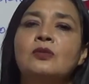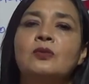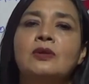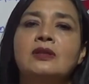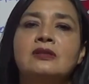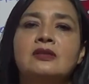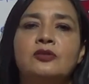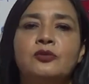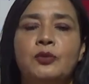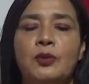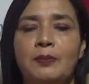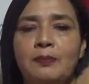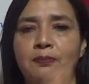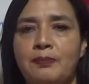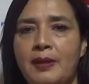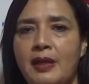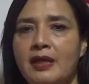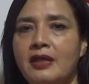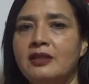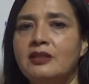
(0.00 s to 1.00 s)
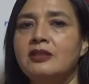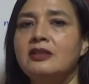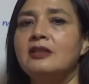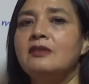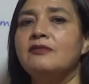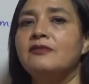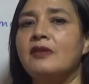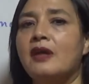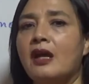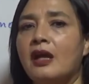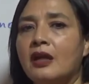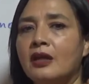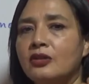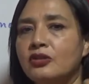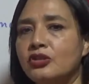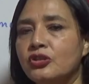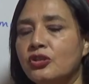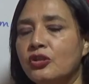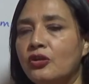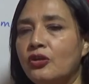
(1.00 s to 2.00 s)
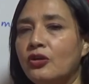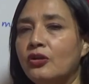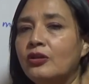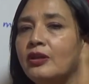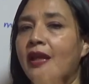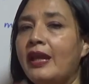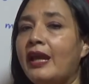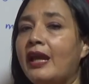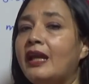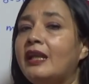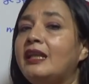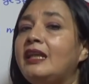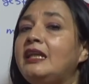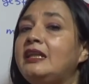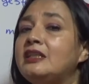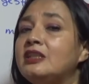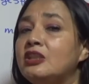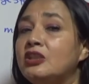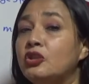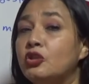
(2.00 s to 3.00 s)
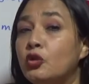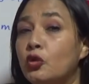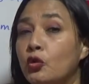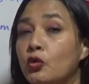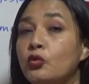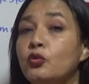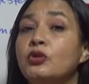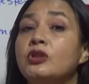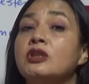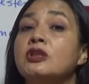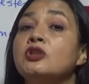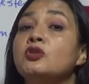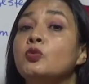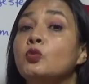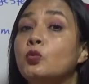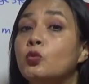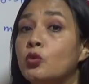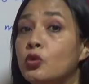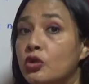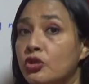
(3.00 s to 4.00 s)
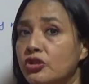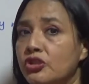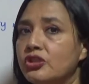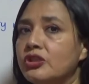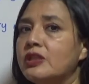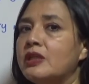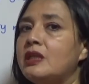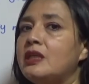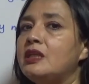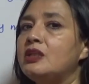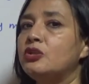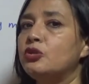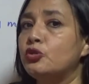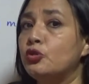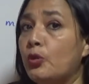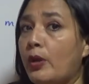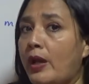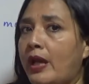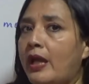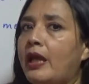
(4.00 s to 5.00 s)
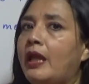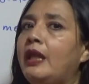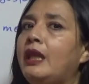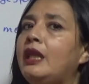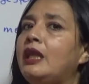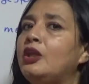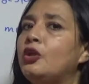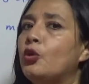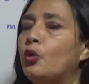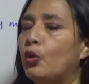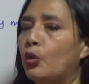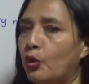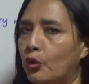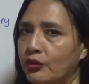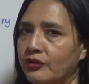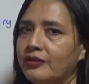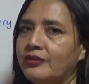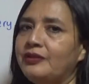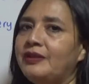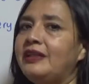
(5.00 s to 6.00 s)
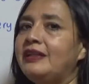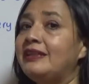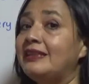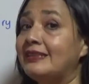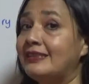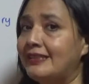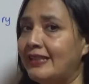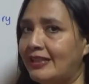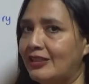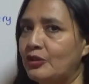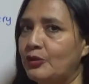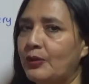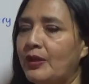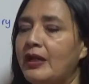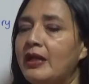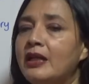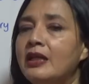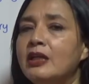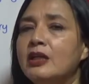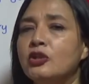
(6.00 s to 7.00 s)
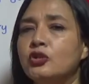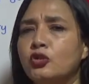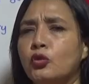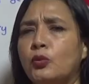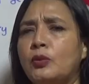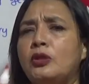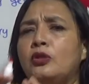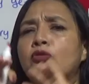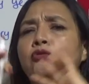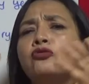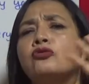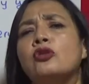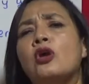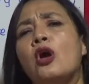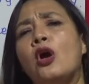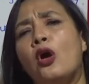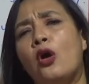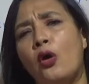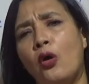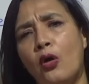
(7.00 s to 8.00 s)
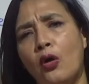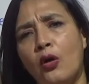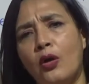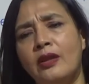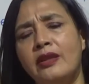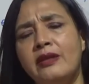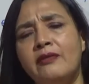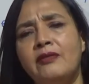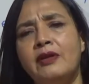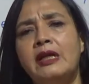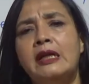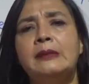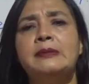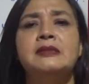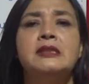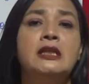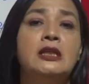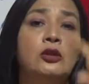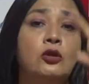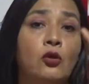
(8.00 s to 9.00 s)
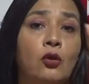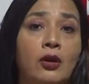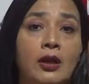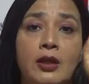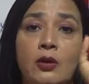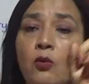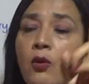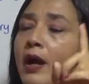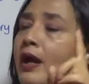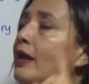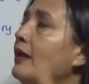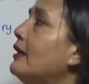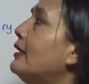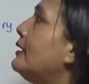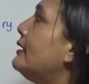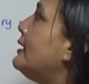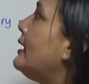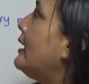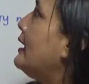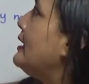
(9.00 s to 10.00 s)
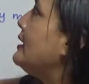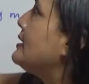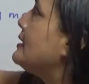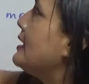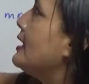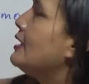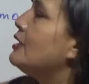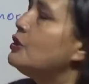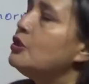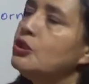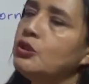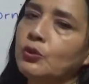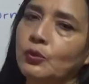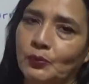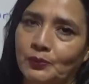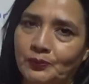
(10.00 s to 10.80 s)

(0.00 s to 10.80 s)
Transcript: was a repetitive action and it included washing, drying, ordering, etc. So we use all the verbs in only one, that is do.